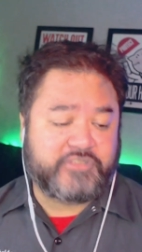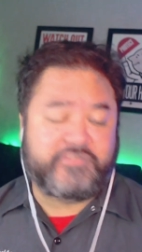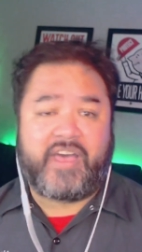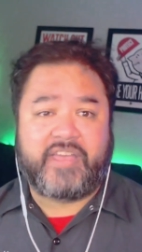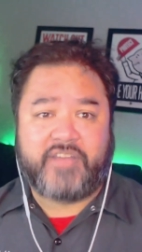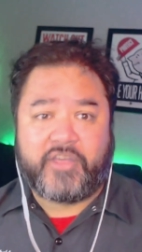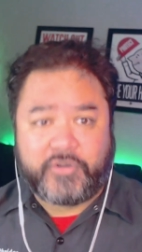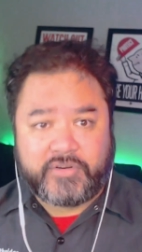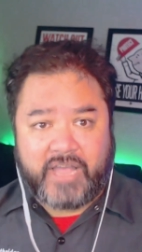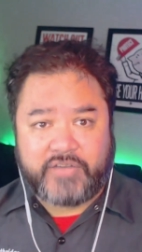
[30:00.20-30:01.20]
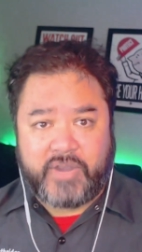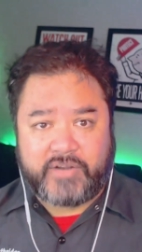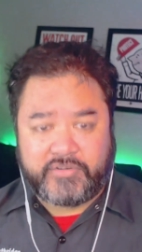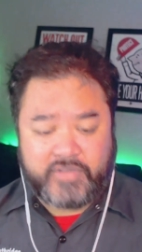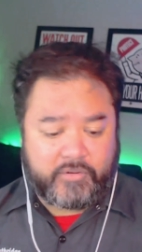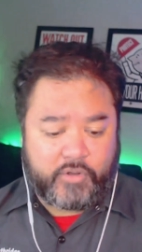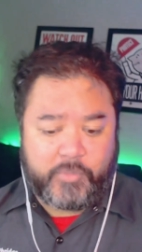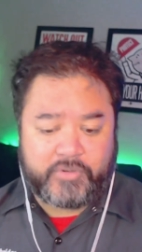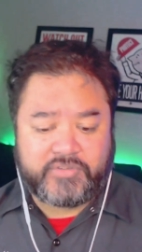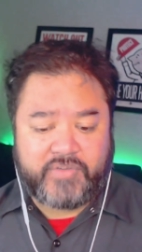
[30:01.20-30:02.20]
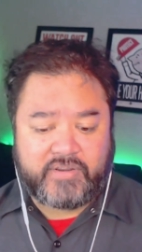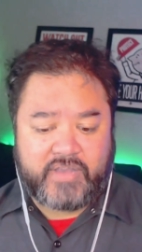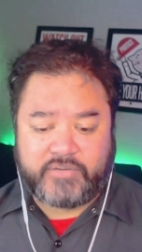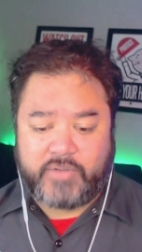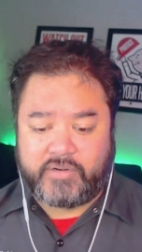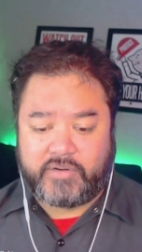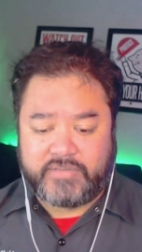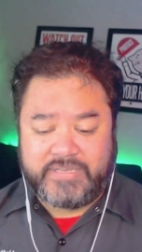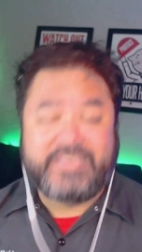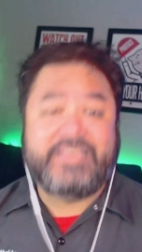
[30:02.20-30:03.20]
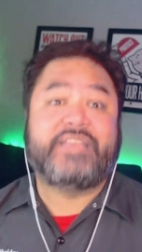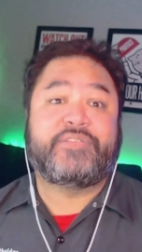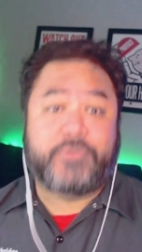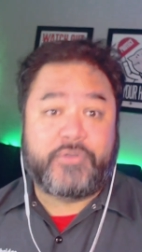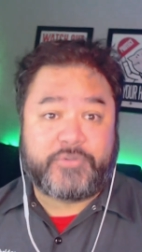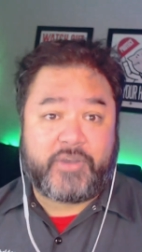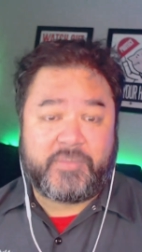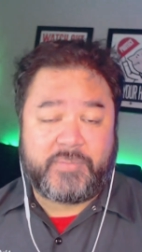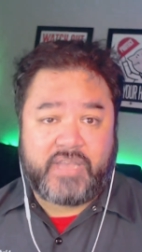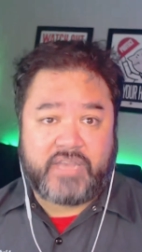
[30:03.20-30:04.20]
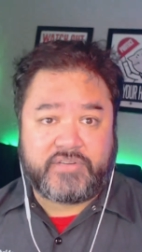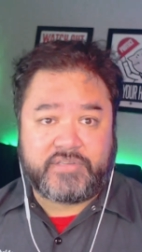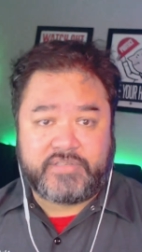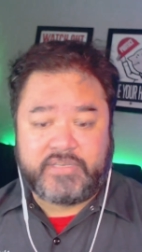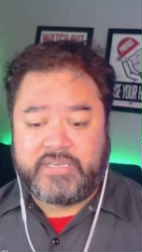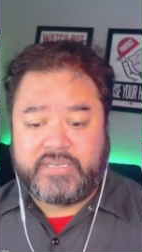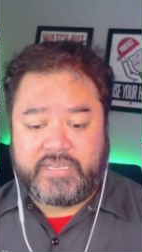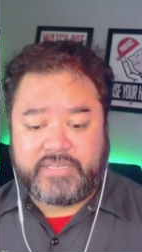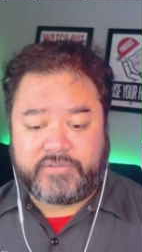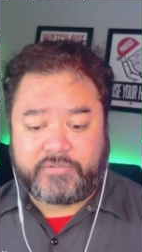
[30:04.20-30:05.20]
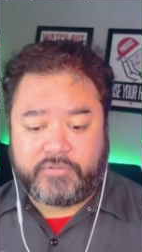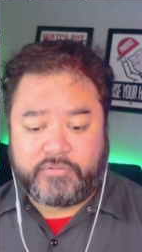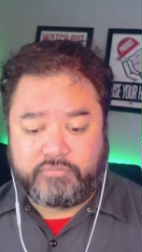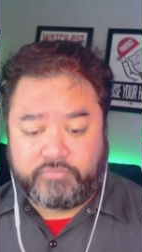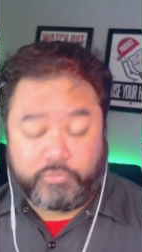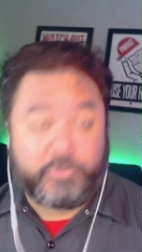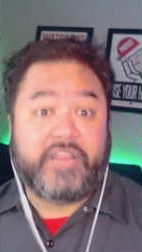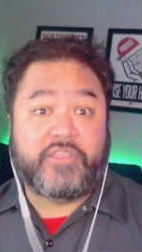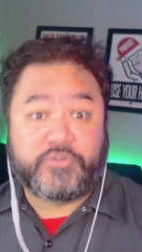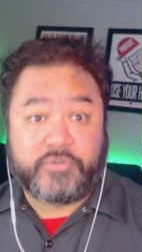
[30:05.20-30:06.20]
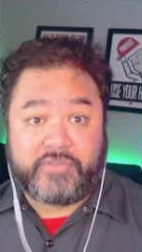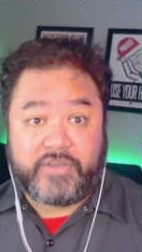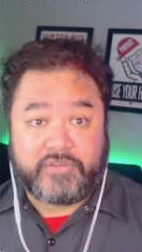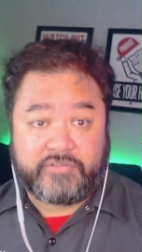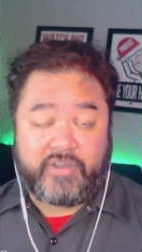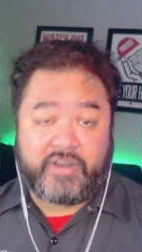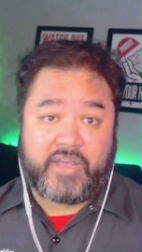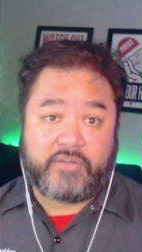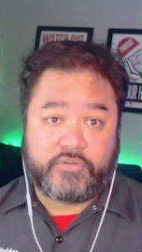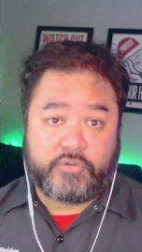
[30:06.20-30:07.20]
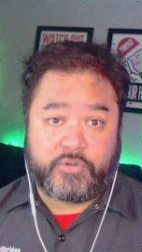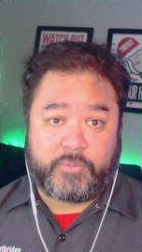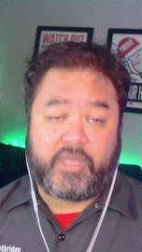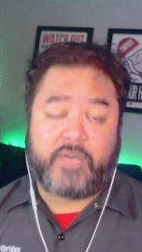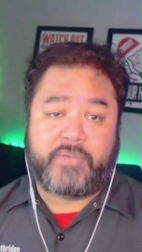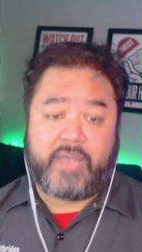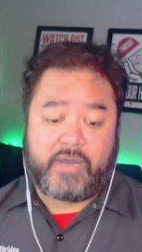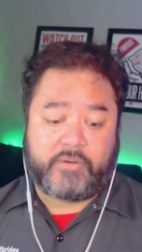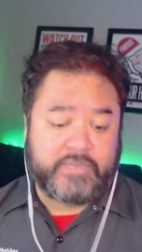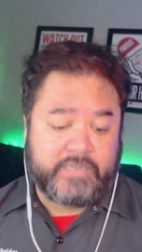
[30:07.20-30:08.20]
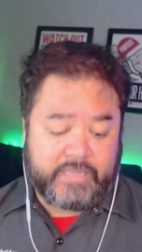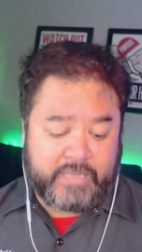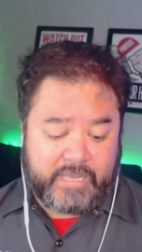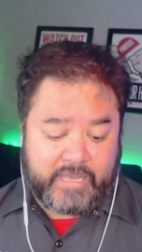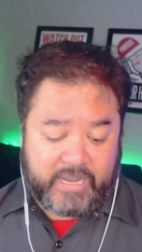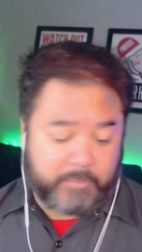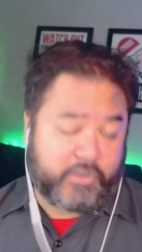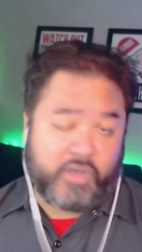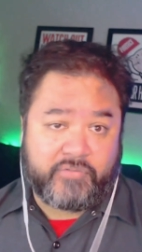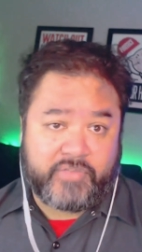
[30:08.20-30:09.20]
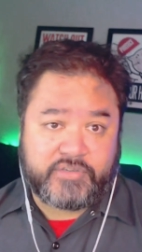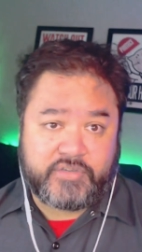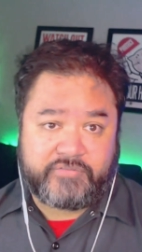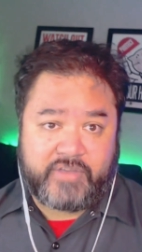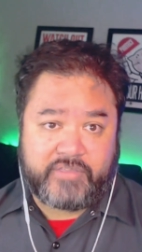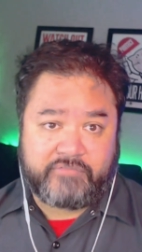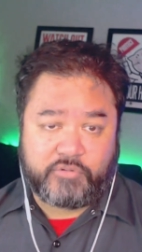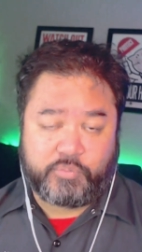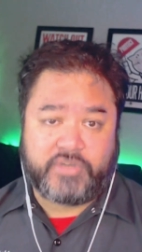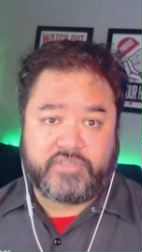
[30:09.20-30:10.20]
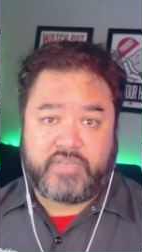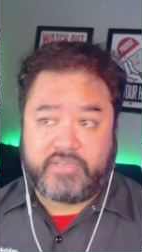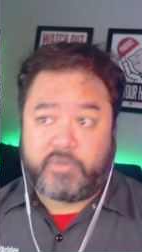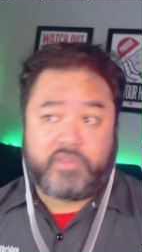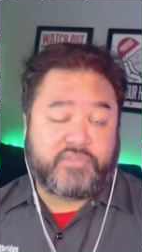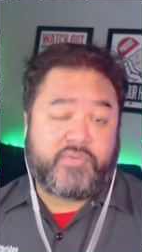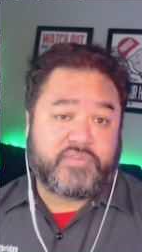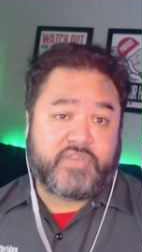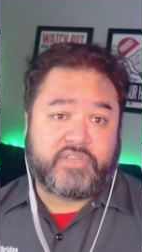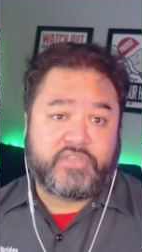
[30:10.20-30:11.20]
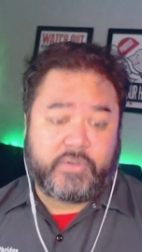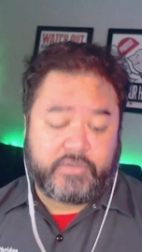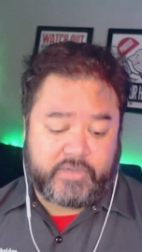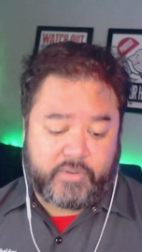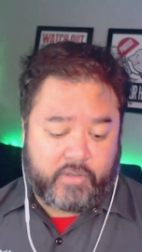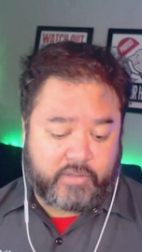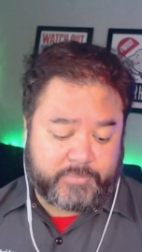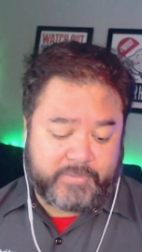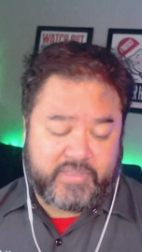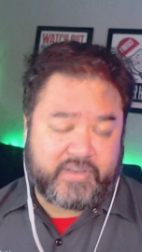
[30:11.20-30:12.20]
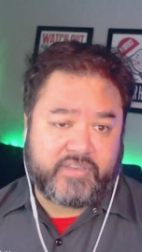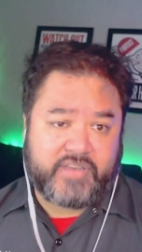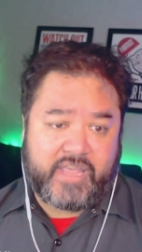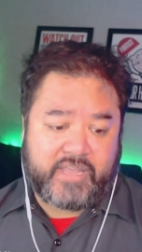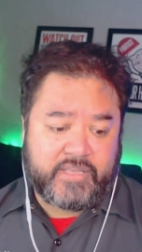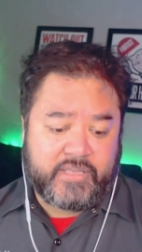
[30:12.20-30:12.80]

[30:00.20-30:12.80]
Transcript: find other contractors how homeowners find contractors it's through those recommendations it's through reading those reviews and finding out who can really help you out uh, and i'm really hopeful that you'll find that footbridge is, is one of those folks that can do it you know ultimately at the end of the day